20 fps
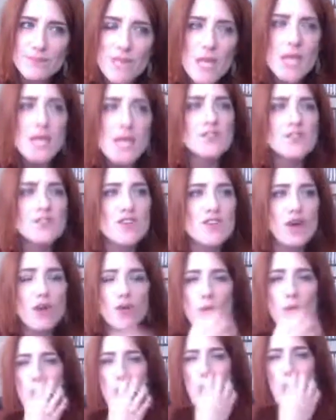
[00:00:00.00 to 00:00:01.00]

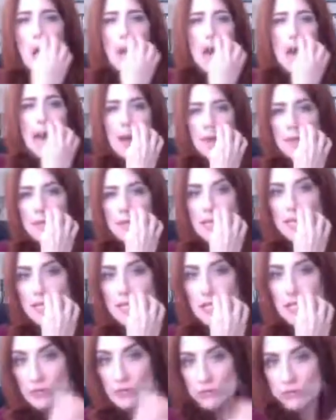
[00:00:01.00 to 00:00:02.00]
So, how can
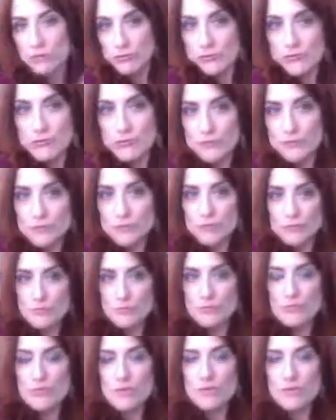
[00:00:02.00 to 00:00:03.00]
you
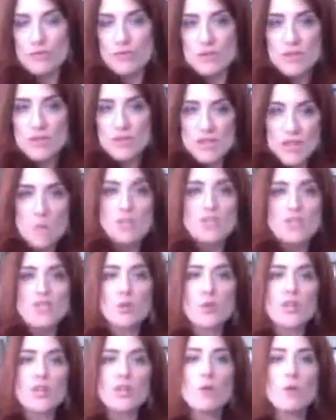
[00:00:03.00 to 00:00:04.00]
commit to
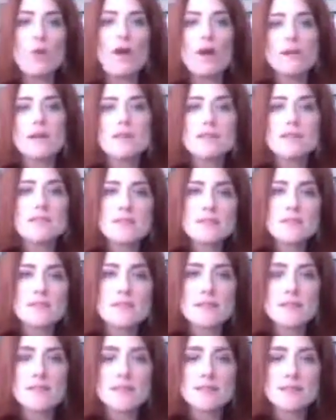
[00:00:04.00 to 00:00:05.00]
what you want
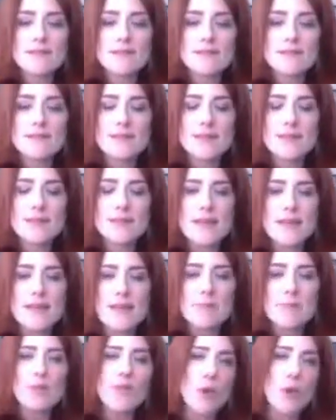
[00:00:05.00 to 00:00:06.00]

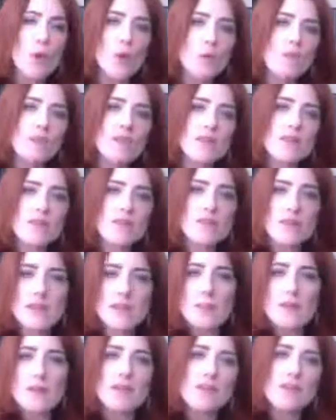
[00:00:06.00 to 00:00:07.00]
and be open to everything
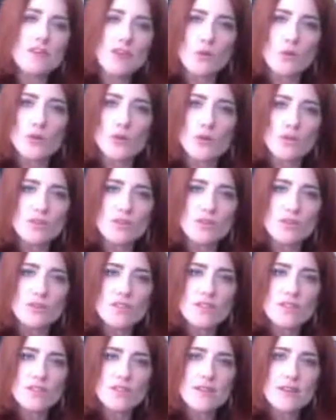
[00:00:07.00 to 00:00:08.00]
coming into your world?
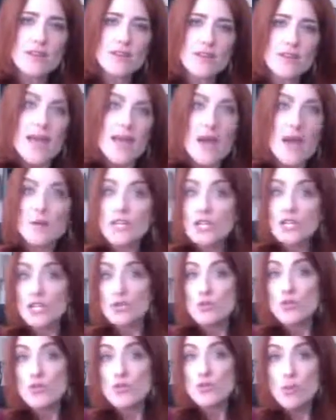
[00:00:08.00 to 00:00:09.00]
How can you
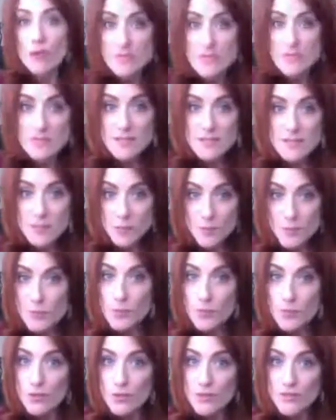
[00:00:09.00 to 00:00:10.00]
trust the
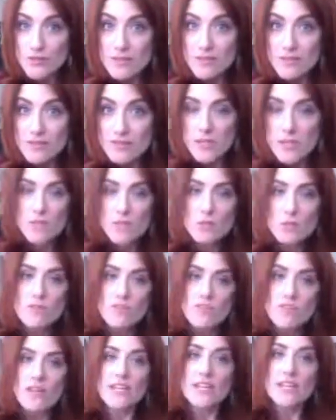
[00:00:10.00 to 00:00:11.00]
people that you
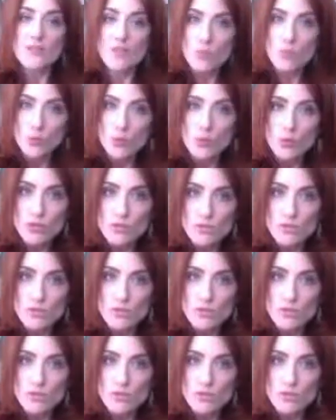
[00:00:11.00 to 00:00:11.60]
invite in your world?